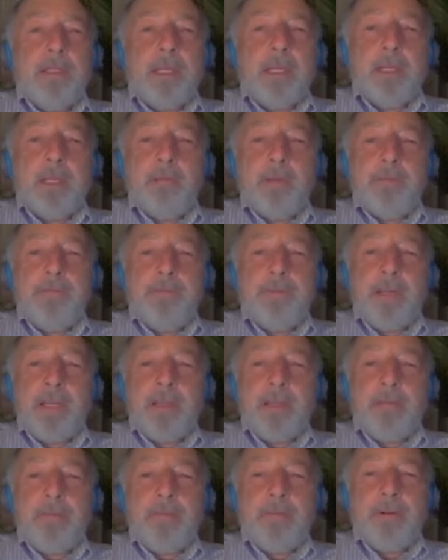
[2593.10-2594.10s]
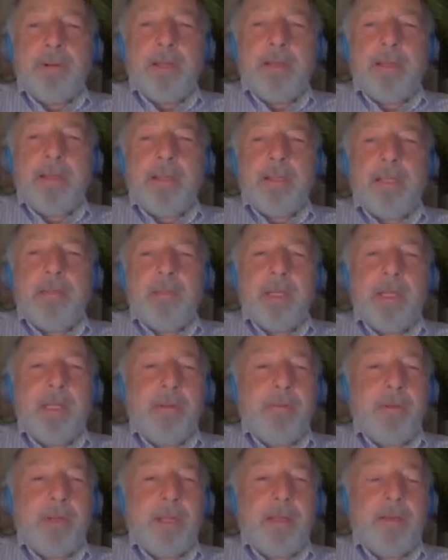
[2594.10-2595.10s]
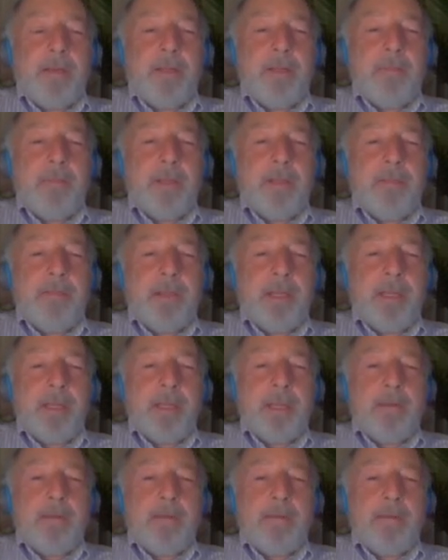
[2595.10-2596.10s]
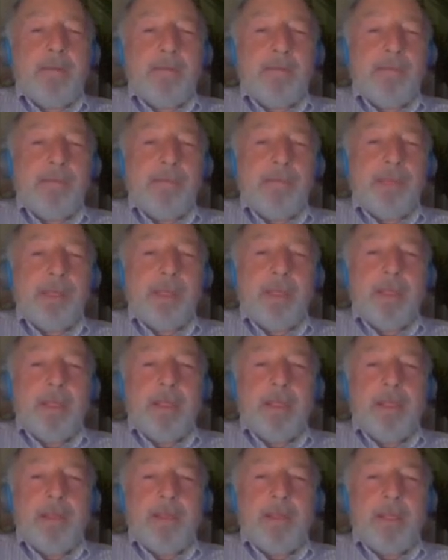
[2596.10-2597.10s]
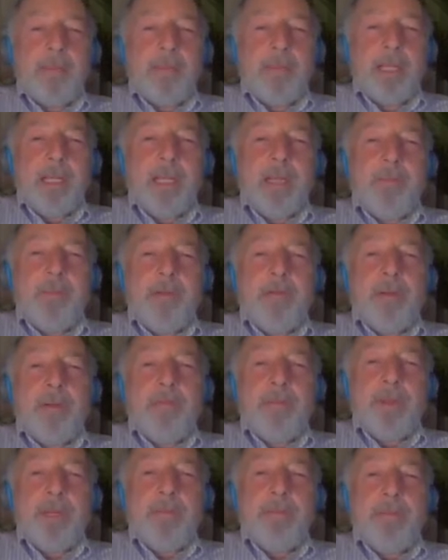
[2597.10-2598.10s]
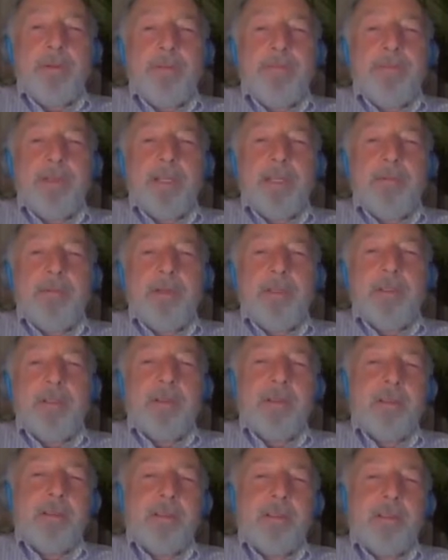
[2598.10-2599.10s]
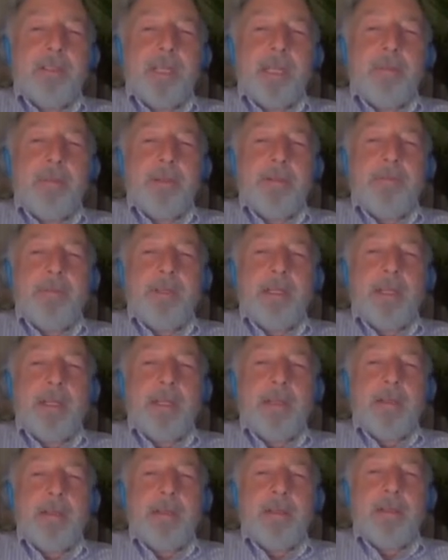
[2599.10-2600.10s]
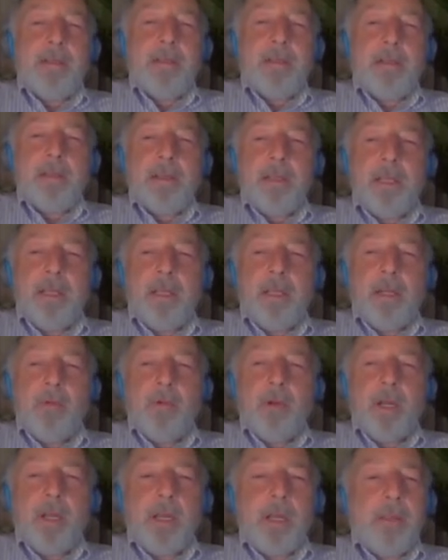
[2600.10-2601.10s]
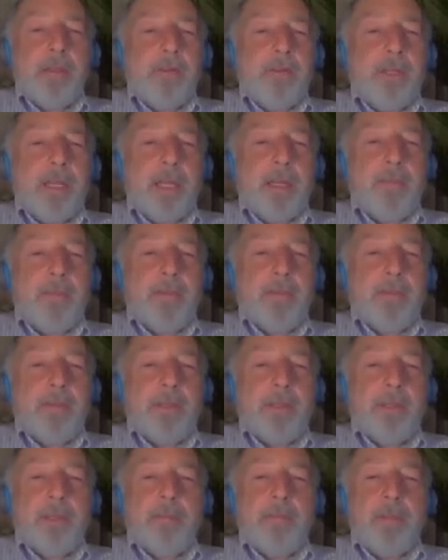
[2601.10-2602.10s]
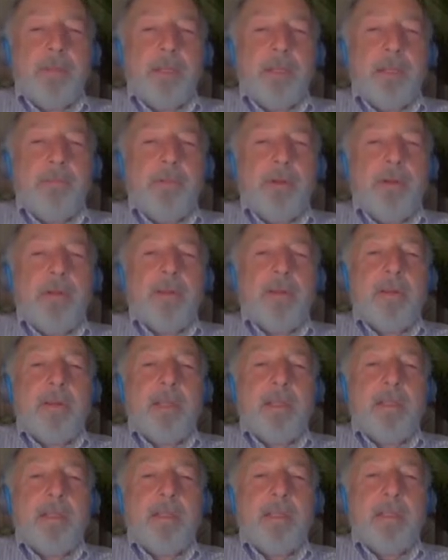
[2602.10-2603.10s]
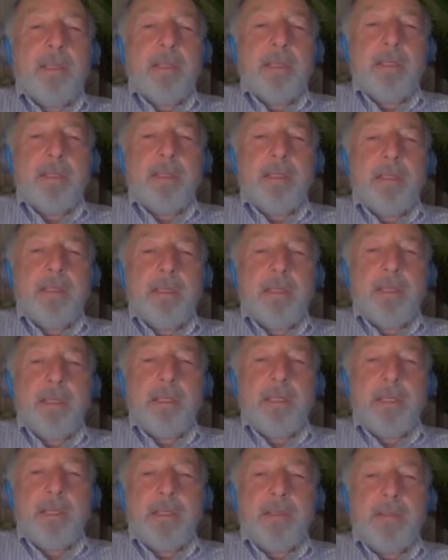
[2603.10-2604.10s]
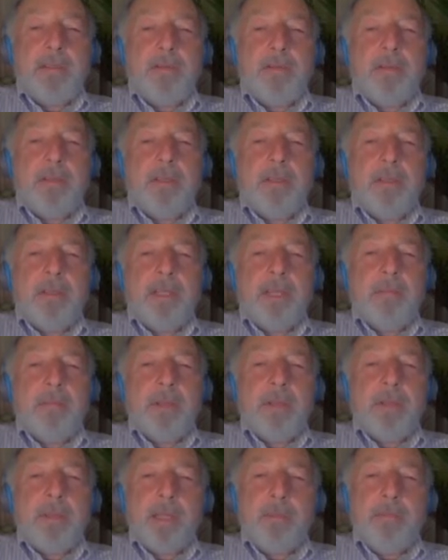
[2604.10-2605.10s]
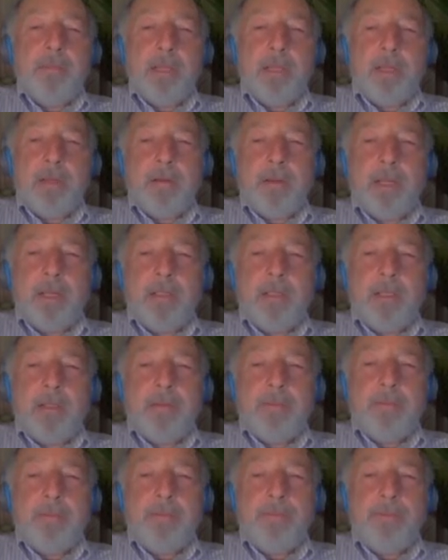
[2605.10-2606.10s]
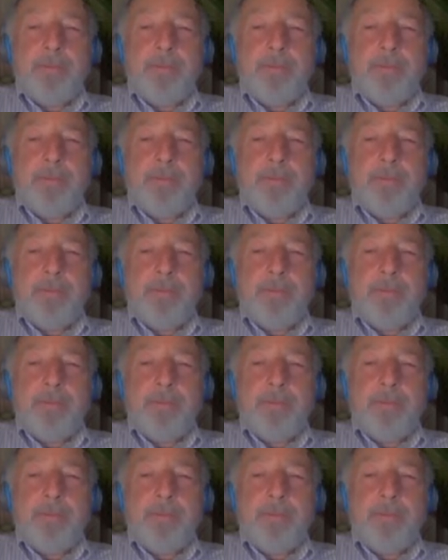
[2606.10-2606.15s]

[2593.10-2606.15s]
Data will find surprisingly many ways to misbehave. Some data may respond perfectly well to certain types of analyses, while other types may expose subtle issues that must then be corrected.